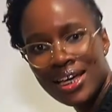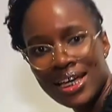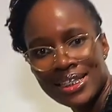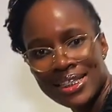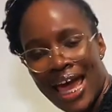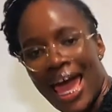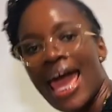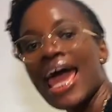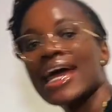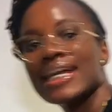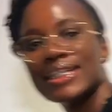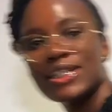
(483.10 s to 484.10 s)
his
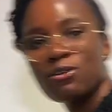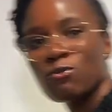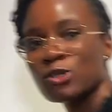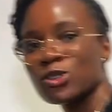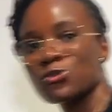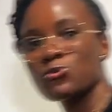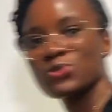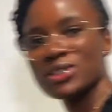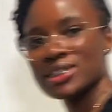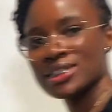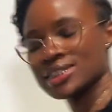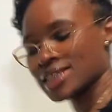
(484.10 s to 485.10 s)
head or
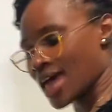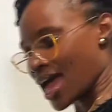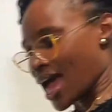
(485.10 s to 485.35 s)
shoulders